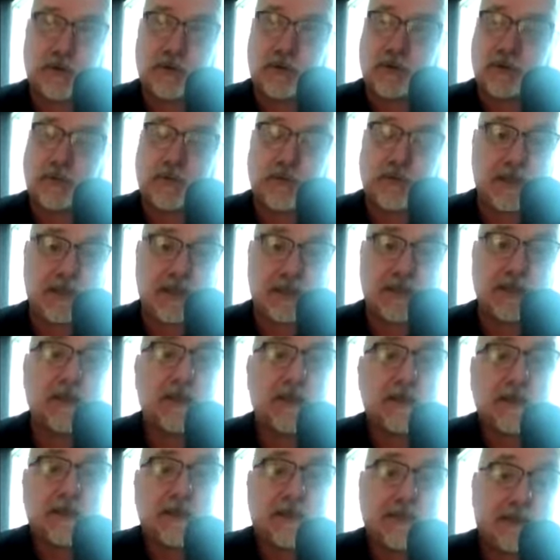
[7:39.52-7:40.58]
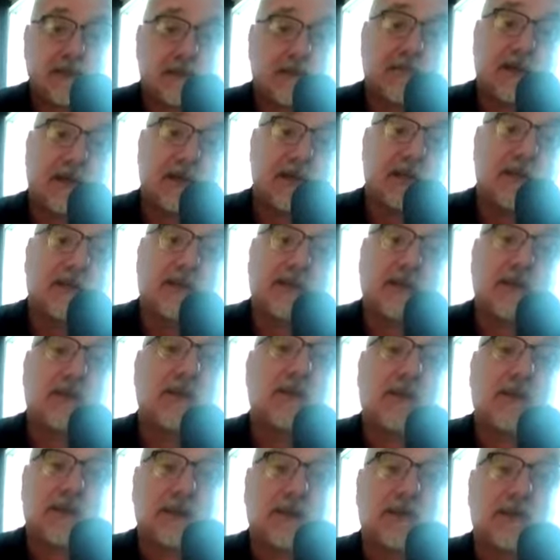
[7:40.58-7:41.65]
and over again, then our mind is going
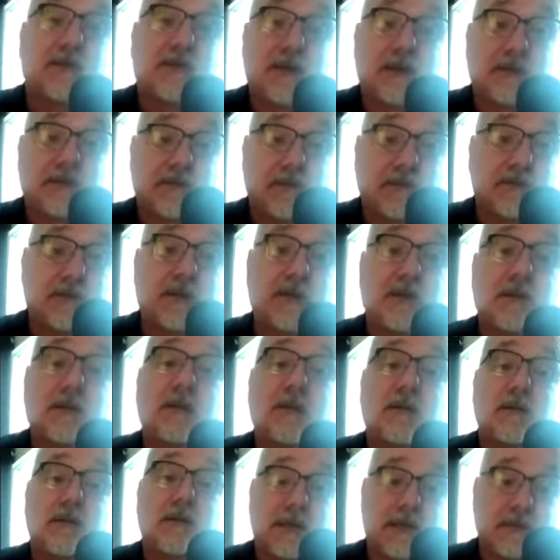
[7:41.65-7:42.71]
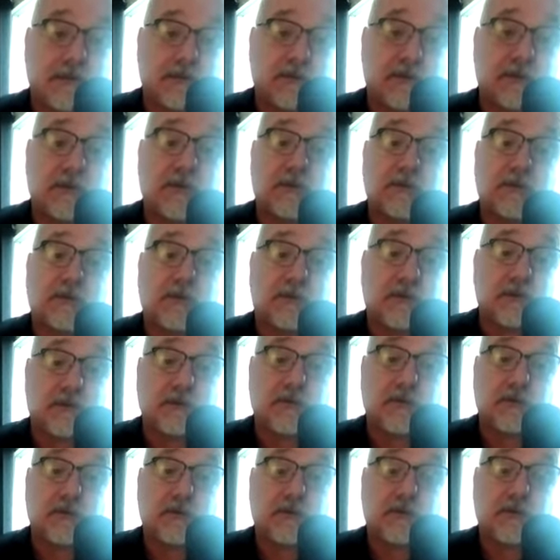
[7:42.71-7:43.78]
to tell us that's what we're going to keep doing over and
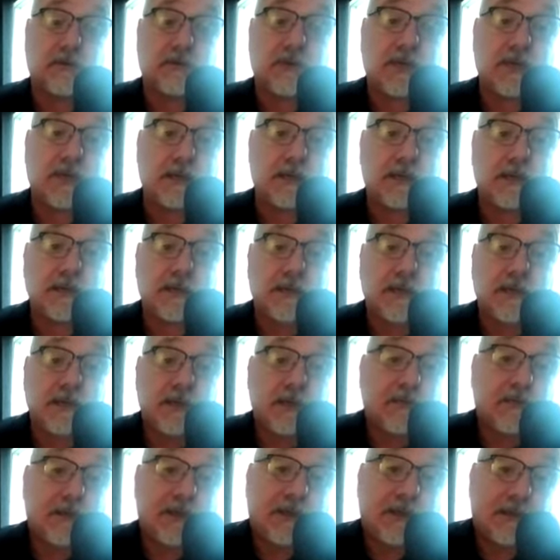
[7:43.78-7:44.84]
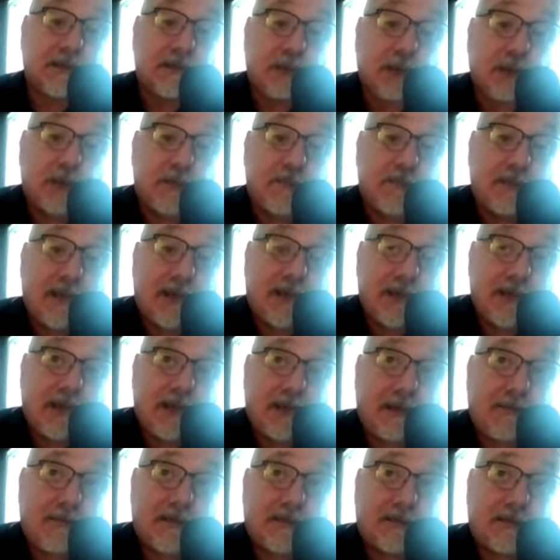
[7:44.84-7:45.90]
over and over again. We can learn bad
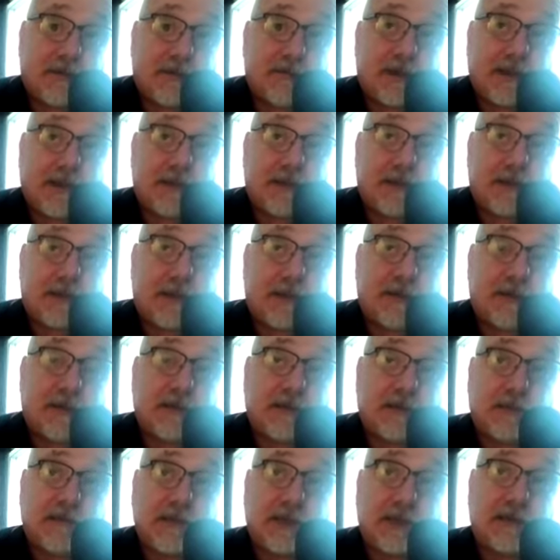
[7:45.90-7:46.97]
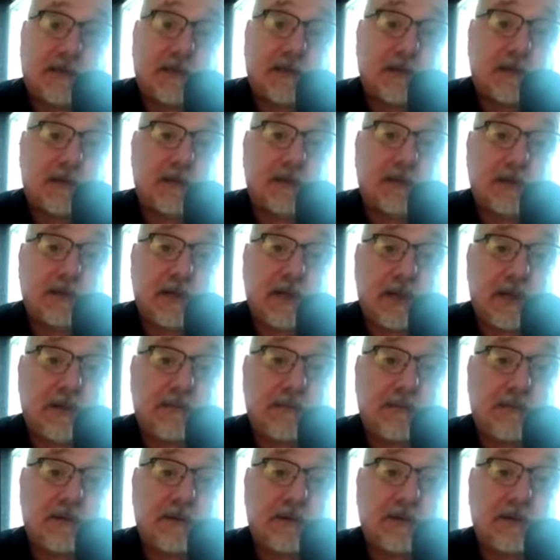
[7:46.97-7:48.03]
habits or bad addictions, or we can learn good
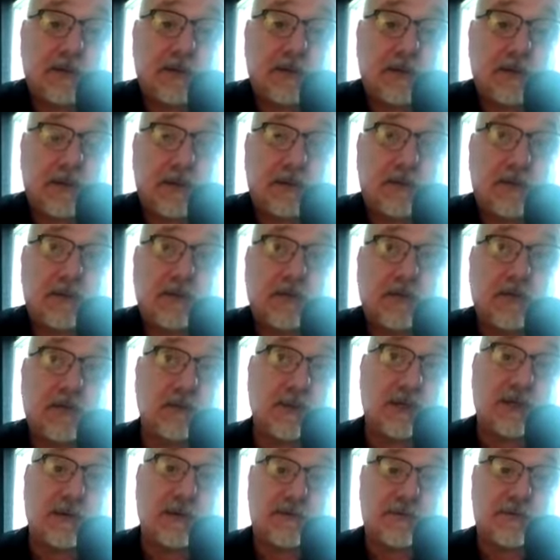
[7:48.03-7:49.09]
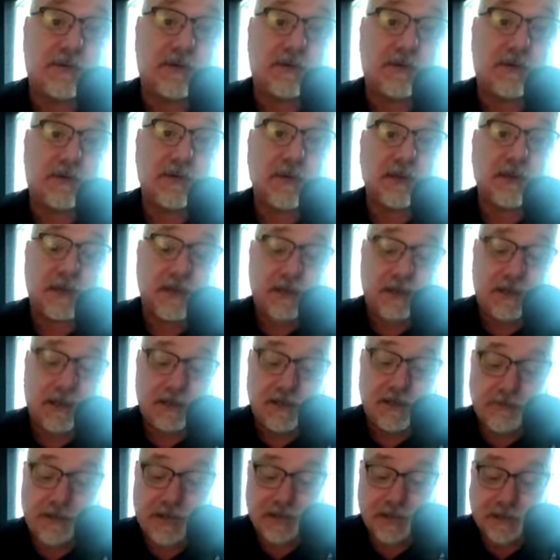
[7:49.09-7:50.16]
habits or good addictions, or we can fall in
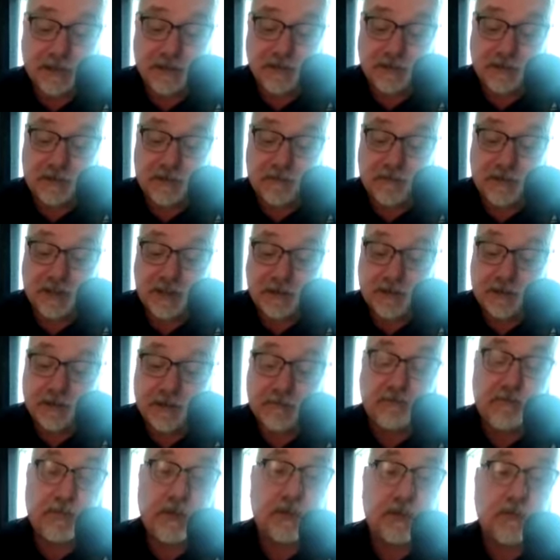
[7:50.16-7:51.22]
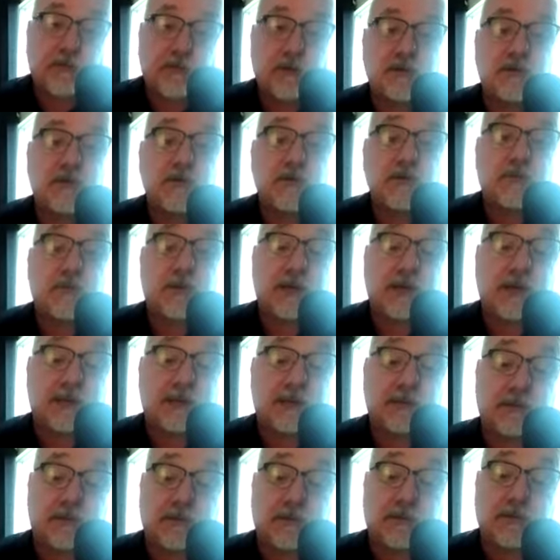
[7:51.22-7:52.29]
a balanced space. What you
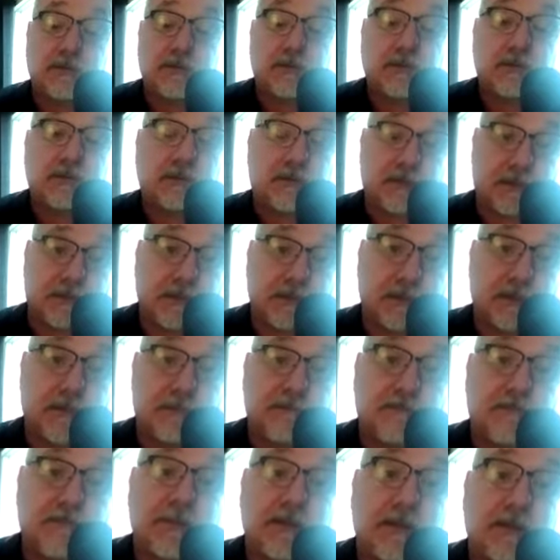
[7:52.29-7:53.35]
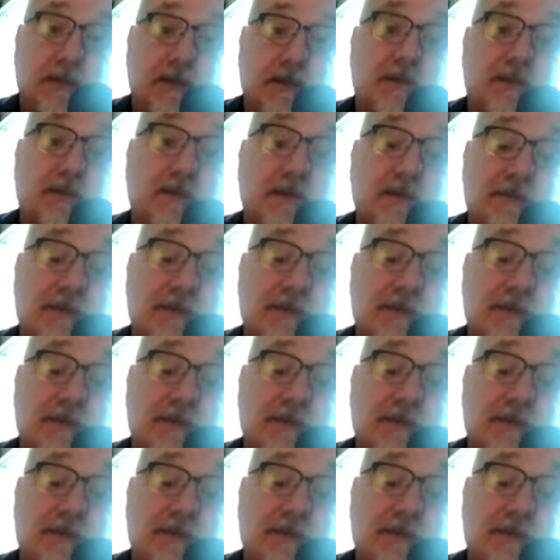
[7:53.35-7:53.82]
practice grows stronger. That's the